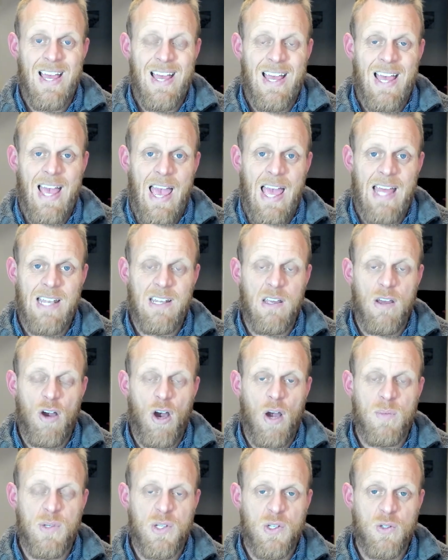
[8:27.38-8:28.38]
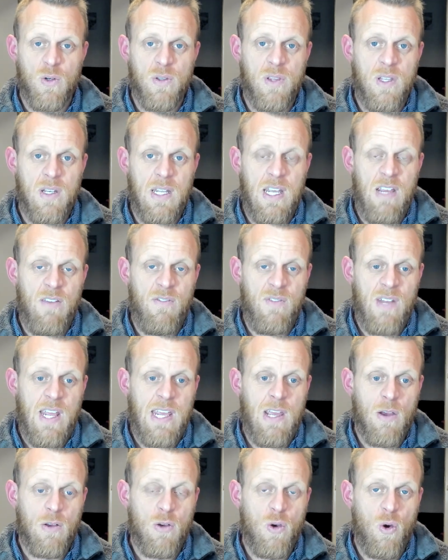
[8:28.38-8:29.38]
And I'm sure that if
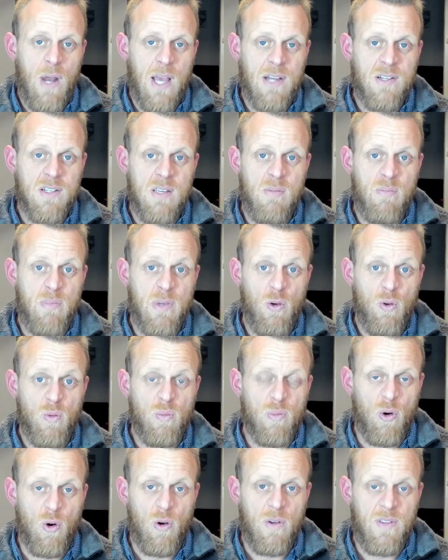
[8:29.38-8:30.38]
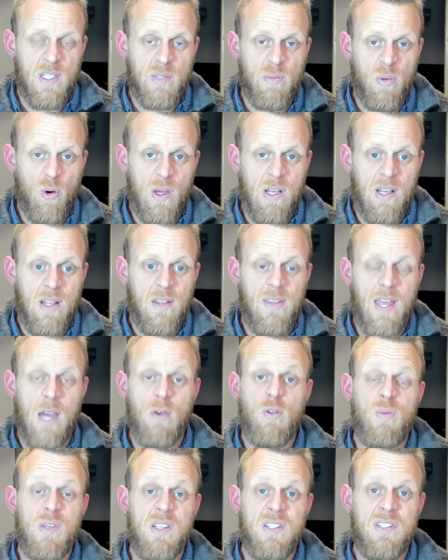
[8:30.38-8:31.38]
NIO could actually build more at this point, they
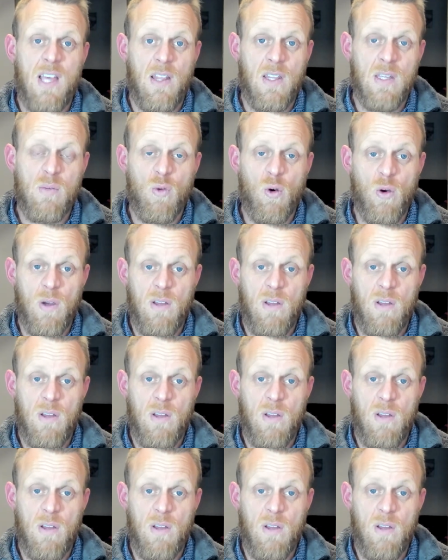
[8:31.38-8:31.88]
would be selling more.